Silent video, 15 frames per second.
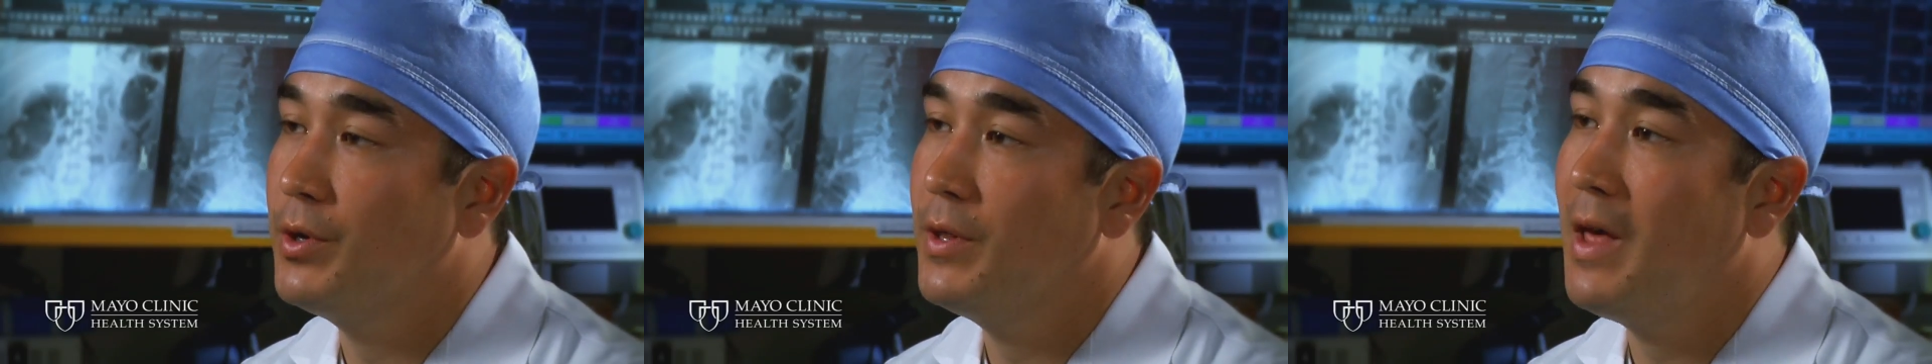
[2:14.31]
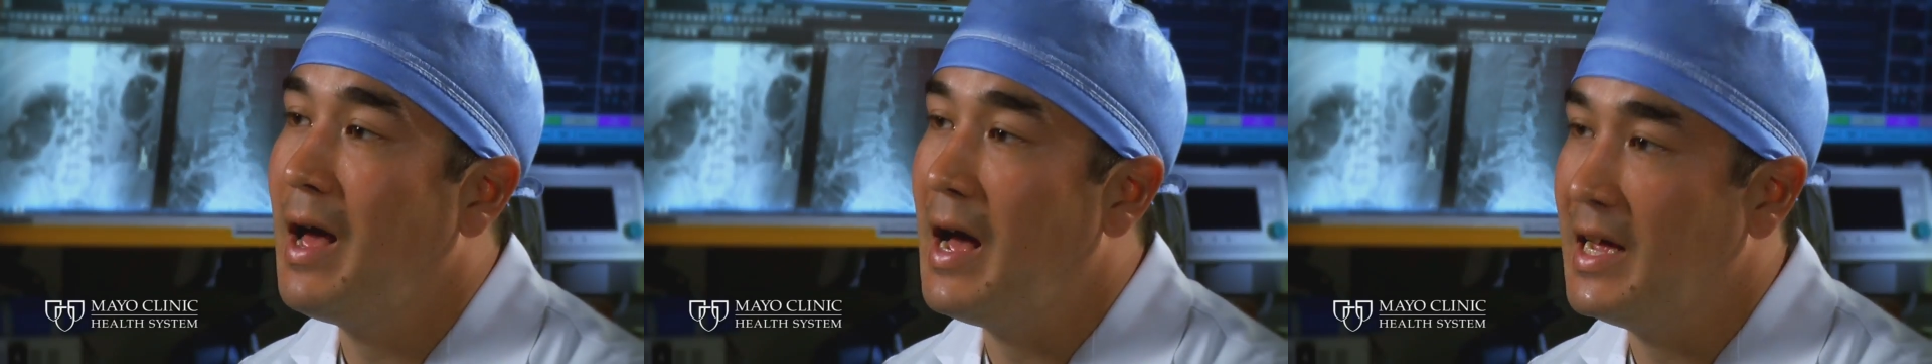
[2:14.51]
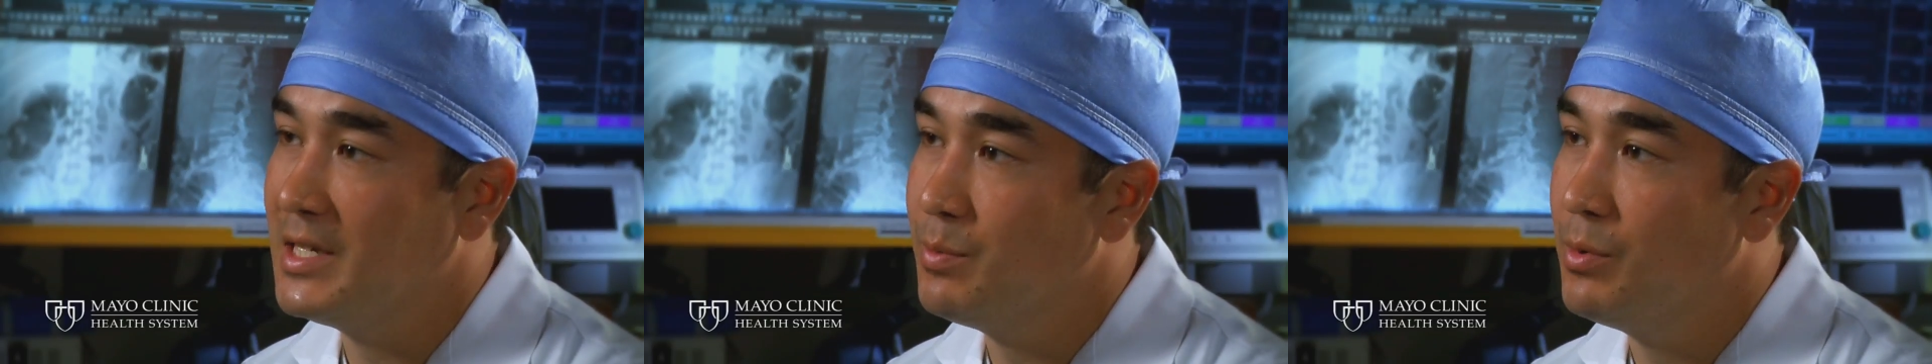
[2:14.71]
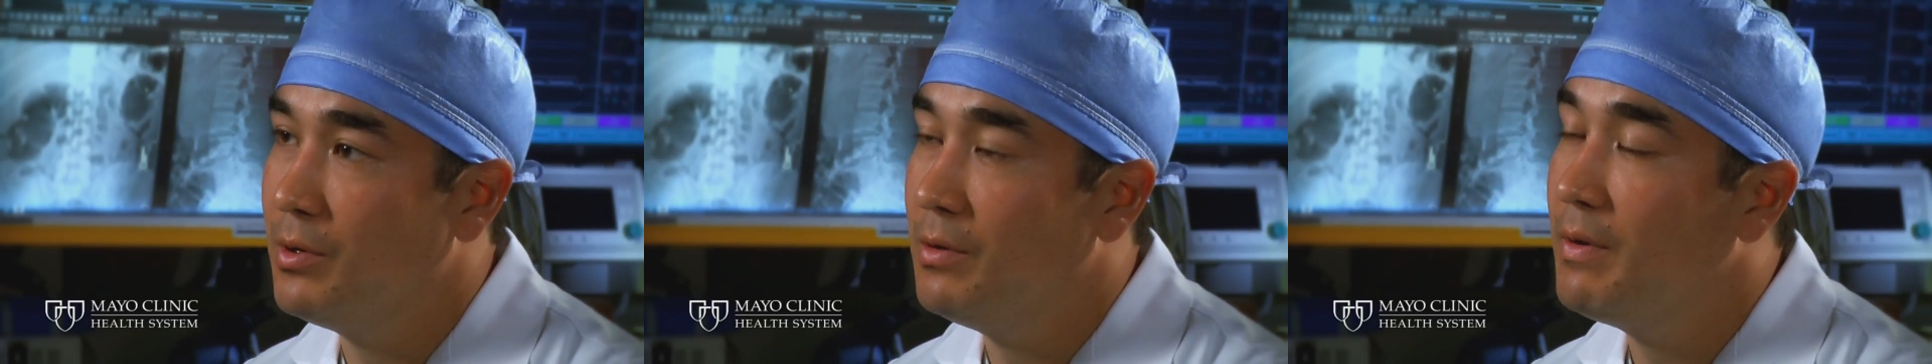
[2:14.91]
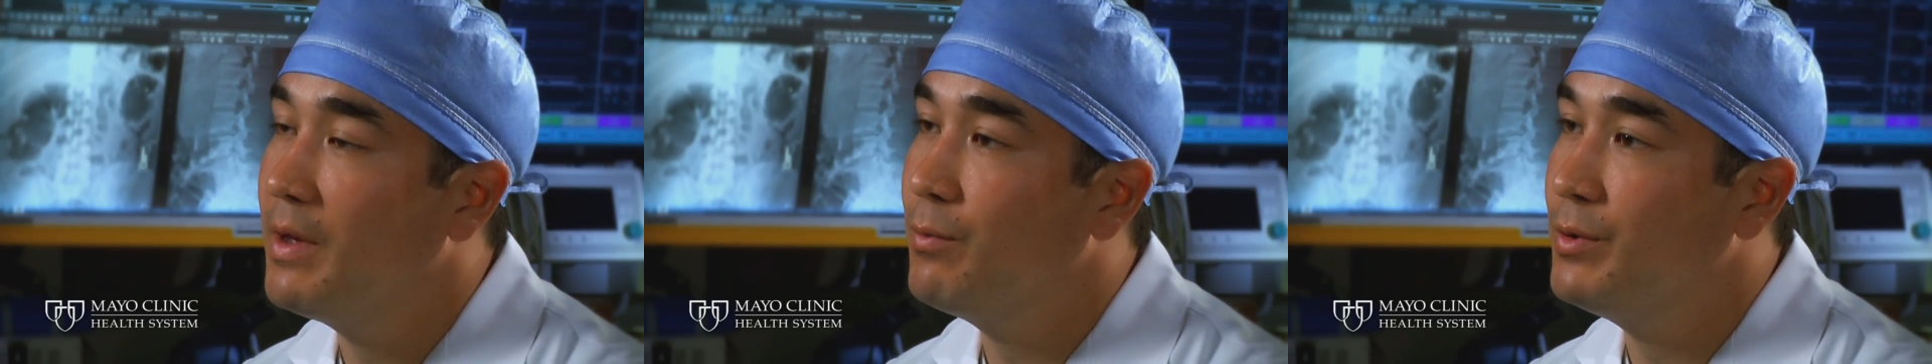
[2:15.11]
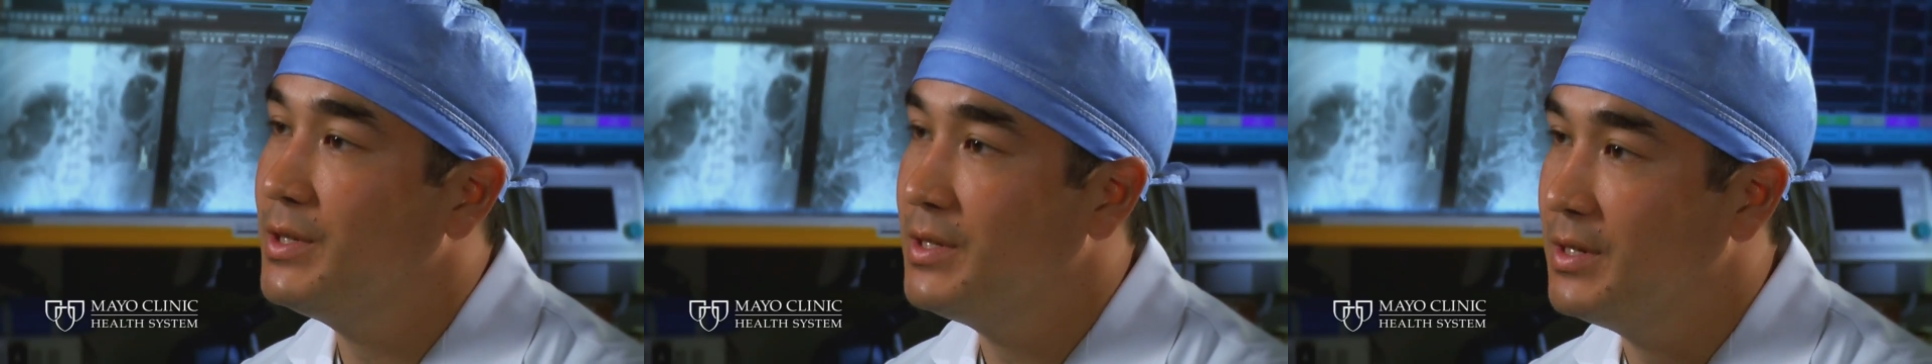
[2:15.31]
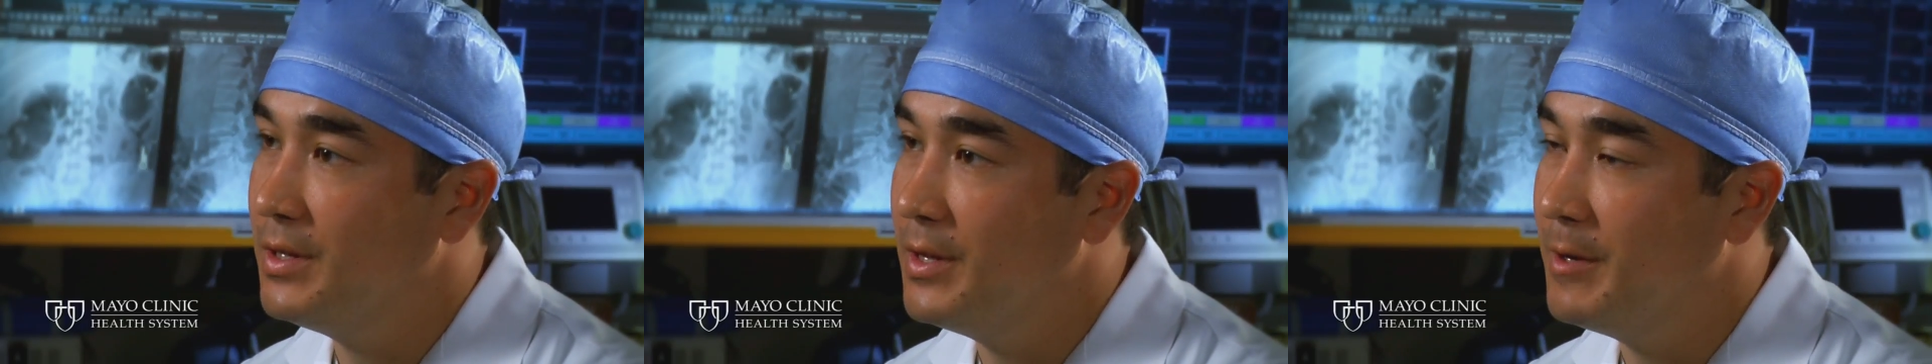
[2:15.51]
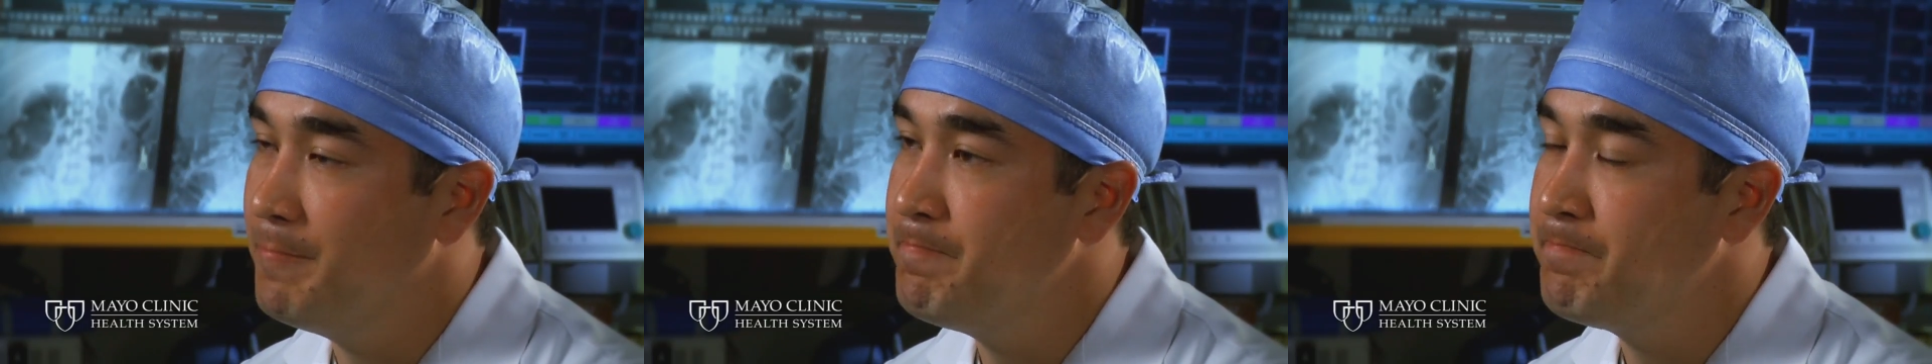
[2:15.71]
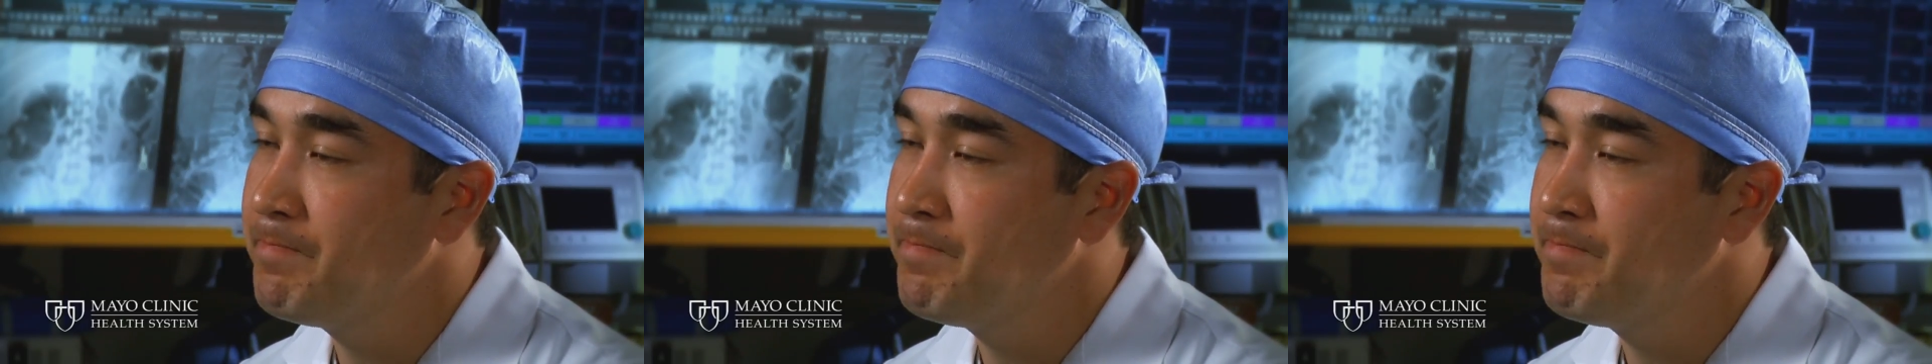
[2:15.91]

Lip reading: to the hospital and we see them,